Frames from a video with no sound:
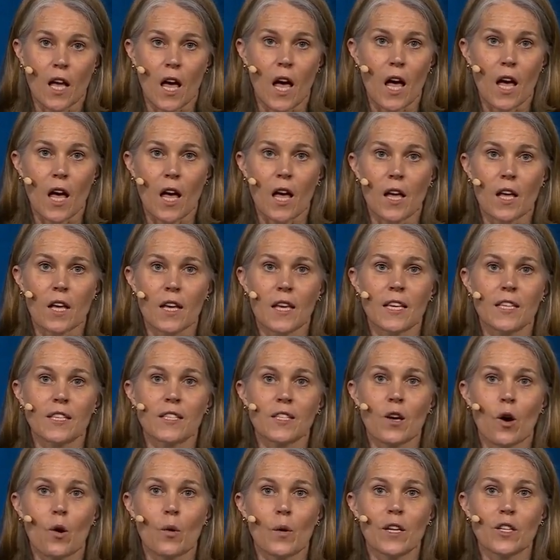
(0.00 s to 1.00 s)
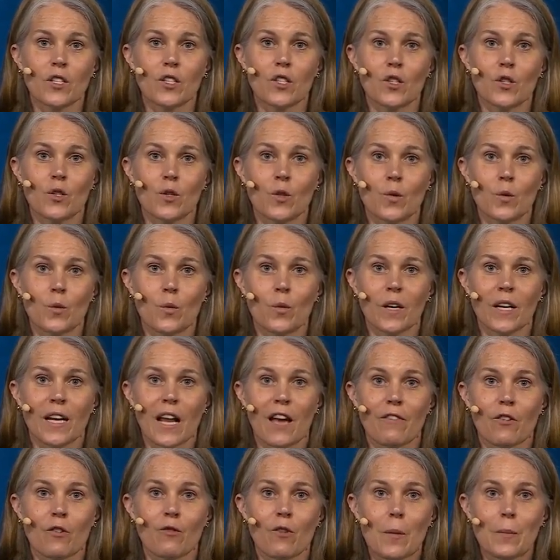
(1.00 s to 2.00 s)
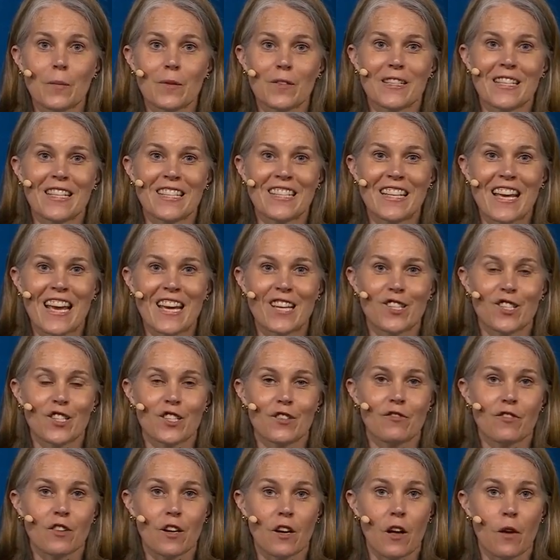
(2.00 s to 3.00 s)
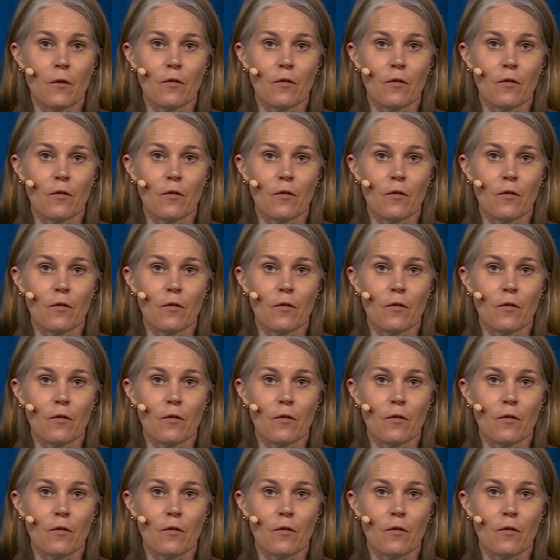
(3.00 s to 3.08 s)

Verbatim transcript: uh, is going to, we're going to have a representation